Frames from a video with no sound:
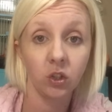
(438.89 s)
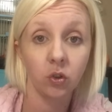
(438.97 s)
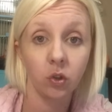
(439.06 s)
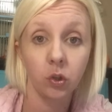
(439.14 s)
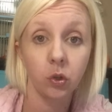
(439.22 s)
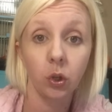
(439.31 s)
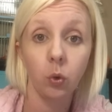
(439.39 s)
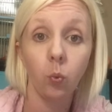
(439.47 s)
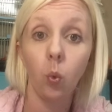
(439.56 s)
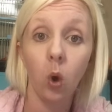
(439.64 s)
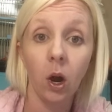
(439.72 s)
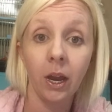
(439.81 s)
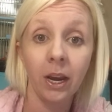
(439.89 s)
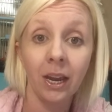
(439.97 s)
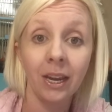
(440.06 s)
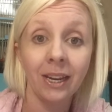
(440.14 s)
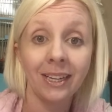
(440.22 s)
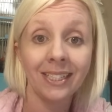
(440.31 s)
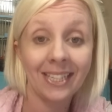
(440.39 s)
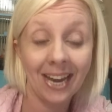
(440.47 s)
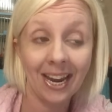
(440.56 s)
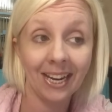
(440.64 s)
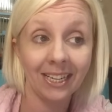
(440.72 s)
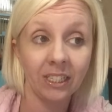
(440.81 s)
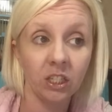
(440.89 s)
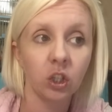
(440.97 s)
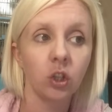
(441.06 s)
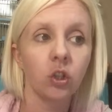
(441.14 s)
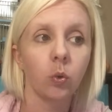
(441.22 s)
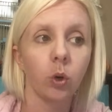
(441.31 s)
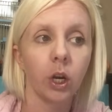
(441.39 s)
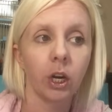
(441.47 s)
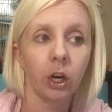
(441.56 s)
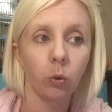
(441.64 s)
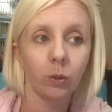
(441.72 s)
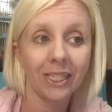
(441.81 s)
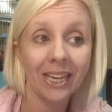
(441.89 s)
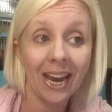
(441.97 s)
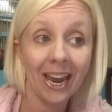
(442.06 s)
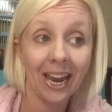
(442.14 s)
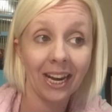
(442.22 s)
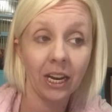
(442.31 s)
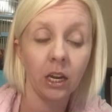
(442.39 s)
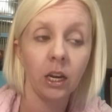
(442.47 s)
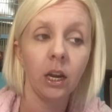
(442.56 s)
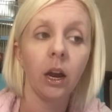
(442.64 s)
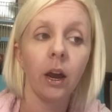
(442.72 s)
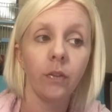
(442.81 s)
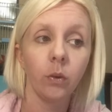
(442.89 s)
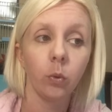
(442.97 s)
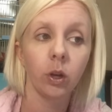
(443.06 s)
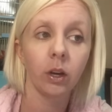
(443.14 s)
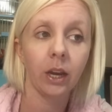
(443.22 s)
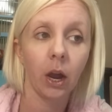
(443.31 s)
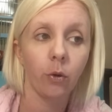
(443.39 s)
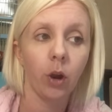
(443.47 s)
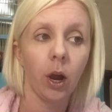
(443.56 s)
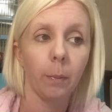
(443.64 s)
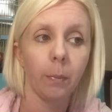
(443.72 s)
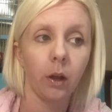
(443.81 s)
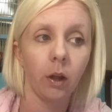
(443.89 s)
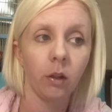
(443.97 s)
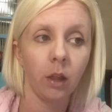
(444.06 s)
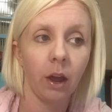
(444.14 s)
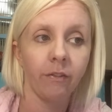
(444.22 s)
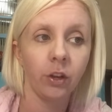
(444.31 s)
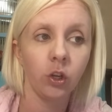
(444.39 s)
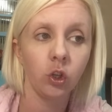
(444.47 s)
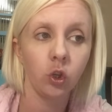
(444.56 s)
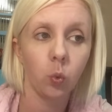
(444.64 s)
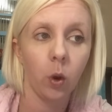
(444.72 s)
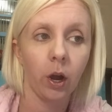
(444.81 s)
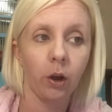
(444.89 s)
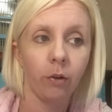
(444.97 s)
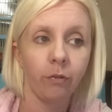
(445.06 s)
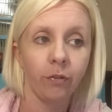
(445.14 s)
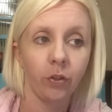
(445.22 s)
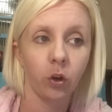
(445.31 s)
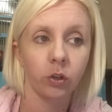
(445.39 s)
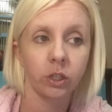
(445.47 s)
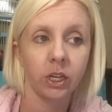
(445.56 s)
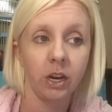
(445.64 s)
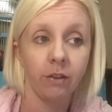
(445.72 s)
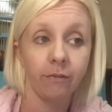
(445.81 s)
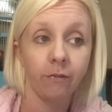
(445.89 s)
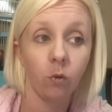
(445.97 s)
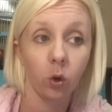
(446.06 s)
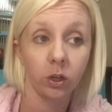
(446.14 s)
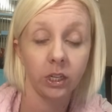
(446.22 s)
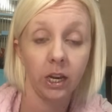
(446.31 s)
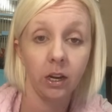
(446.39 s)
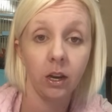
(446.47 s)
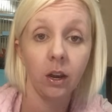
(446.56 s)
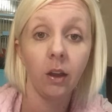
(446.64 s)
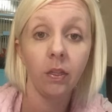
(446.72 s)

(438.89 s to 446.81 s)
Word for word: So there's only 1 tens, so we're going to go 10, and then we're going to count up 11, 12, 13, 14.